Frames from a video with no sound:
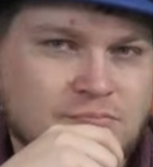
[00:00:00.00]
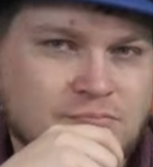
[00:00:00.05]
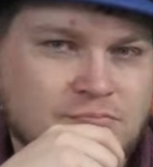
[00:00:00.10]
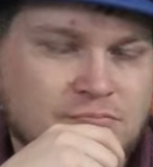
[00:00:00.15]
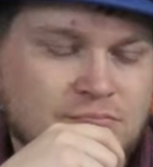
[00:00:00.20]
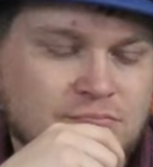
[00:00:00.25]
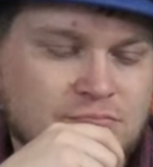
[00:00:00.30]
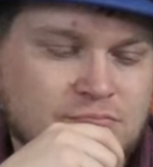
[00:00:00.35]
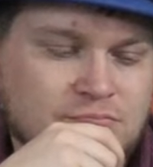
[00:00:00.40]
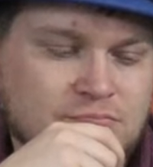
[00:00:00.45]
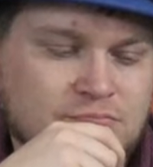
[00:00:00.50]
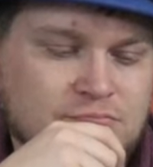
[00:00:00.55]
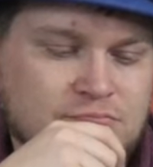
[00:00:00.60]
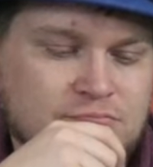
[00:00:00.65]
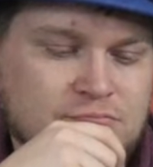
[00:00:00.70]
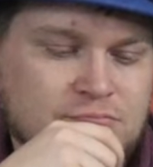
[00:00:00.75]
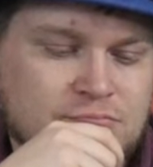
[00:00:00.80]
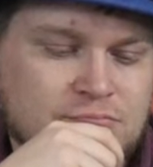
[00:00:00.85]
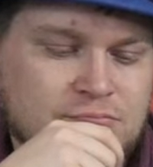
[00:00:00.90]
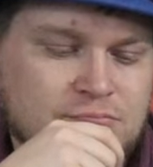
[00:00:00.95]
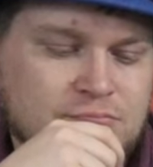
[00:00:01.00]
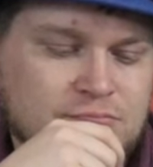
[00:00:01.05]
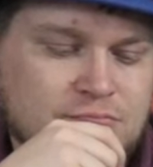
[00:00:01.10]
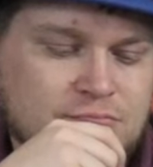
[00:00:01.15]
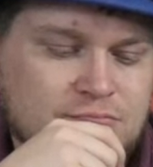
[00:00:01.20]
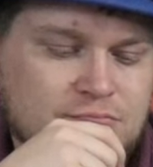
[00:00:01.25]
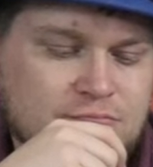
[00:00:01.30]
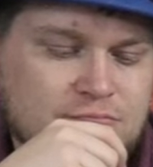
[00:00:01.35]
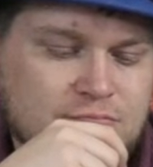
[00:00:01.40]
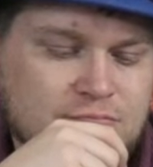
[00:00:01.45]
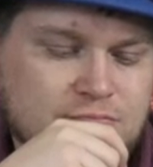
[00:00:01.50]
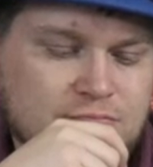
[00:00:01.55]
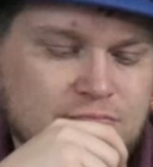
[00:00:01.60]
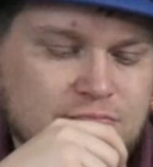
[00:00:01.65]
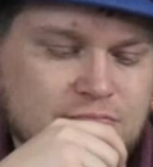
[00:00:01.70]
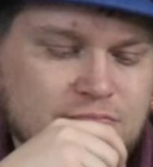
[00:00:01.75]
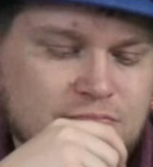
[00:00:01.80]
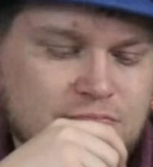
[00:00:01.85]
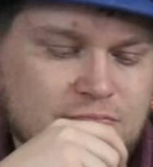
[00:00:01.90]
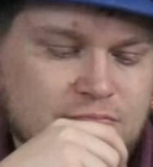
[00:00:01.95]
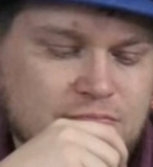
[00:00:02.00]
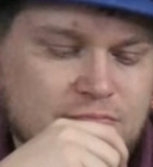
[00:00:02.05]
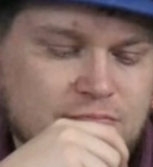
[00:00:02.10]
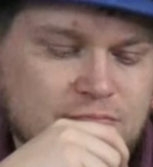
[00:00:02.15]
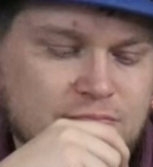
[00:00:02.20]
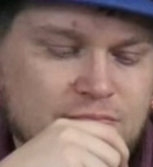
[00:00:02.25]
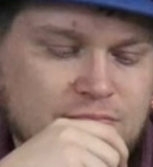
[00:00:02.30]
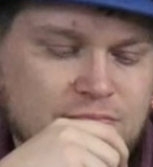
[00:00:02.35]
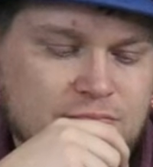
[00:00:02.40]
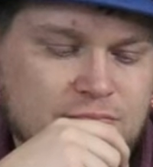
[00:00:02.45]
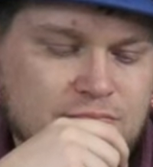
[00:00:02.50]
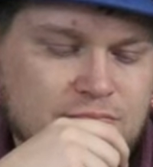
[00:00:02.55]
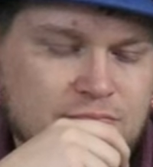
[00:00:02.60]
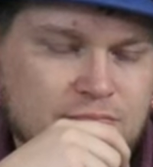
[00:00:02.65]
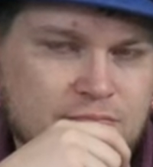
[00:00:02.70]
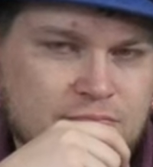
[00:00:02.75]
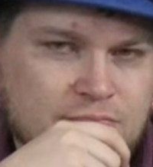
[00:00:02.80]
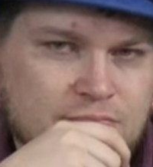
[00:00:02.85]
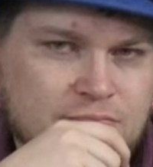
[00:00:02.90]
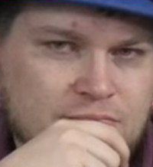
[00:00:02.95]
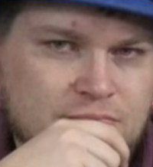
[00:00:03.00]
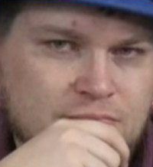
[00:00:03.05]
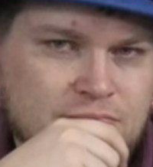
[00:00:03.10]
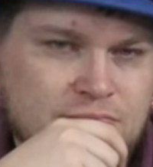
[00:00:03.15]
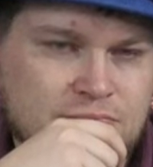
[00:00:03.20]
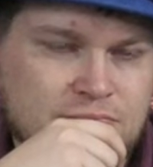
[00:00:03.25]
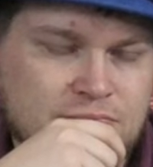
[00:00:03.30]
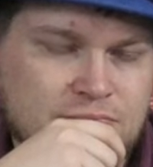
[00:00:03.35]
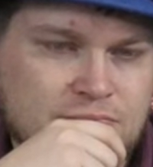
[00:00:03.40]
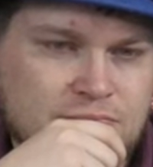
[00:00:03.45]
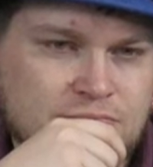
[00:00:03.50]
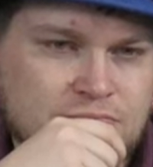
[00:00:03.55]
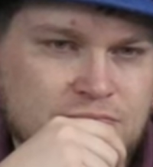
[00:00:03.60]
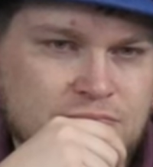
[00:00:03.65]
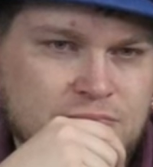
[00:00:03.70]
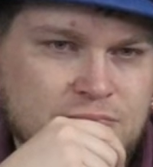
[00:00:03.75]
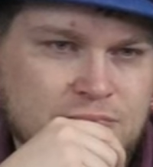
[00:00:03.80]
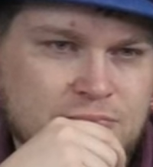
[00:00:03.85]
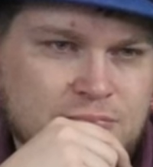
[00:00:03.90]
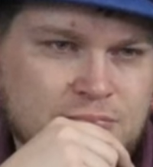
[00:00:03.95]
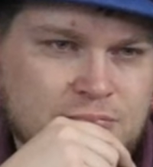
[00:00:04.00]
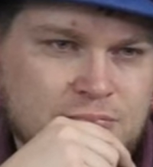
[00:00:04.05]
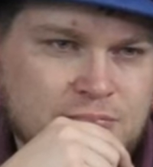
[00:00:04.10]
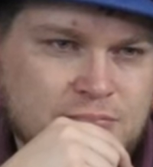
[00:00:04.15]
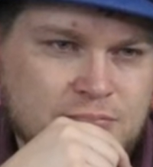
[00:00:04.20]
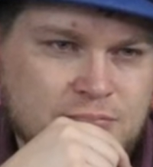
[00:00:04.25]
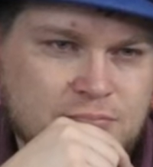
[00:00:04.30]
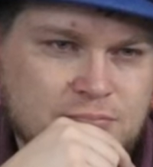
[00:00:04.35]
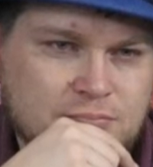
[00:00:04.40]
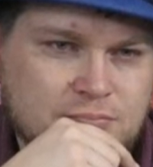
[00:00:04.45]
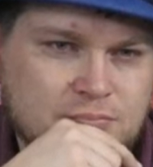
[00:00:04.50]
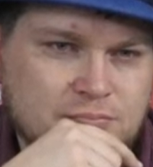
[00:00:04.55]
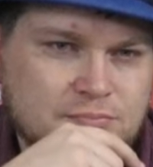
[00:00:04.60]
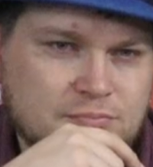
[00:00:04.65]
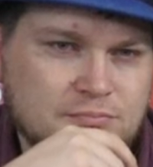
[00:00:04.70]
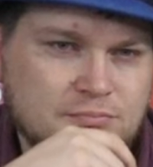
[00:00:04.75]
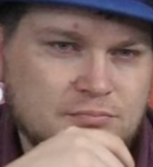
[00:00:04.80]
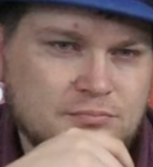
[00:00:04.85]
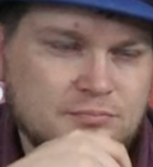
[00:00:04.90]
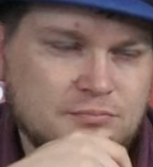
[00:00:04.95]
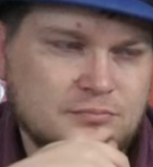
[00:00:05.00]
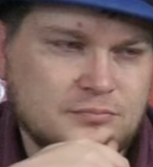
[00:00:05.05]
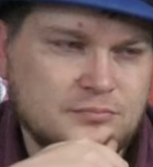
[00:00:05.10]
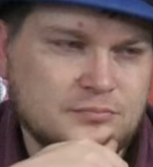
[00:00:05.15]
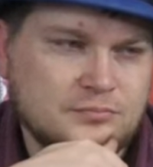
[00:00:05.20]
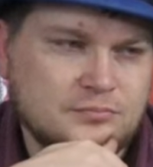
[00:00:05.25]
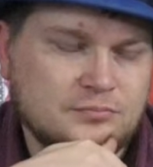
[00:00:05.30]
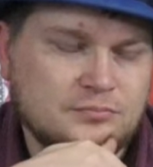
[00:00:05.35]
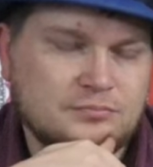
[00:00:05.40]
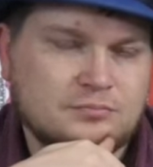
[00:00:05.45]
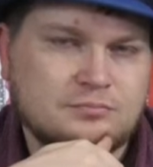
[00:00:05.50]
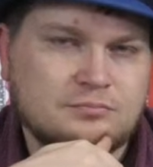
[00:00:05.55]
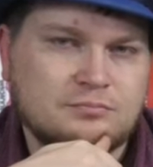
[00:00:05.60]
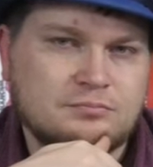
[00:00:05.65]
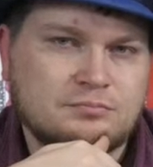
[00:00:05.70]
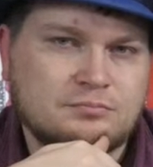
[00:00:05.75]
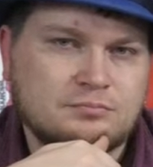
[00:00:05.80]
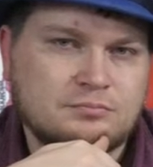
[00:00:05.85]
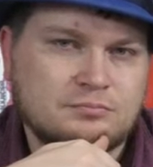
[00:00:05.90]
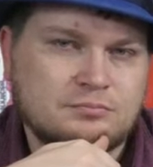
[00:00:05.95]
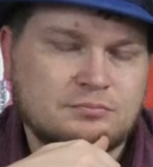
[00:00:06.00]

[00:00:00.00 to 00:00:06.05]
The person shown says nothing.